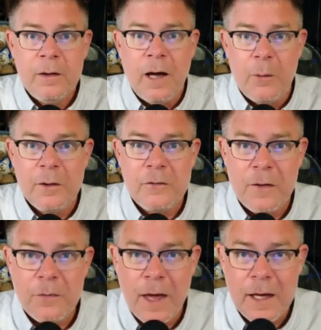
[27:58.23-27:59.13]
I want to say
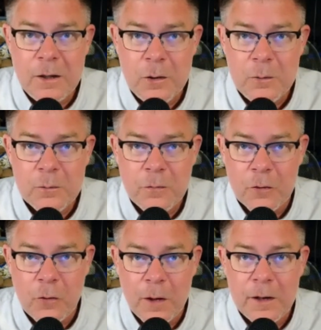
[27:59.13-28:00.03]
thank you for
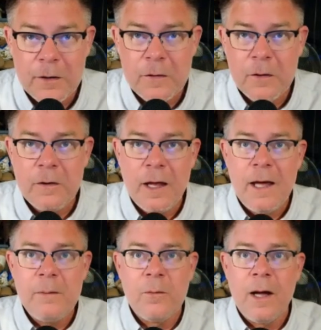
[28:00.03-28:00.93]
joining us here
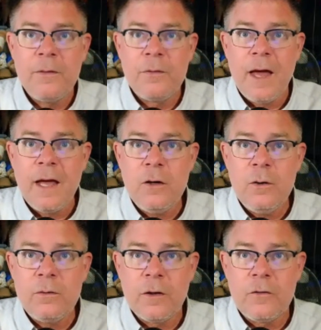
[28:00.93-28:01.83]
today, right? Thank
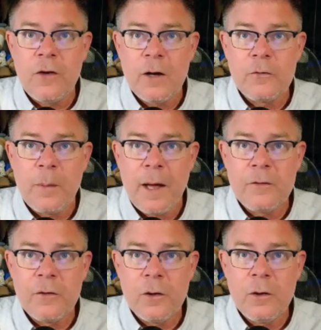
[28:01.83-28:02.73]
you to channel
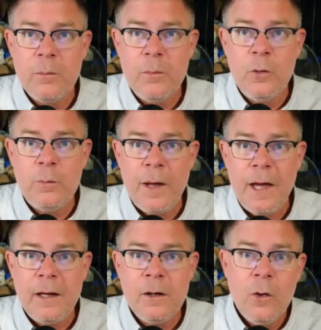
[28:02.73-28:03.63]
sponsor
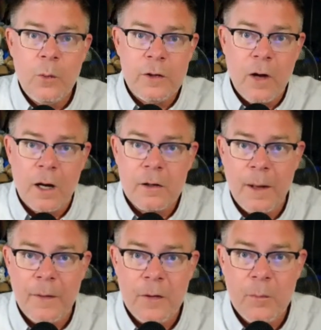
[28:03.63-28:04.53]
MoonPay. We talked
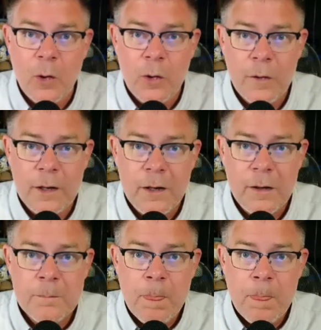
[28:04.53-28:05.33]
about them earlier.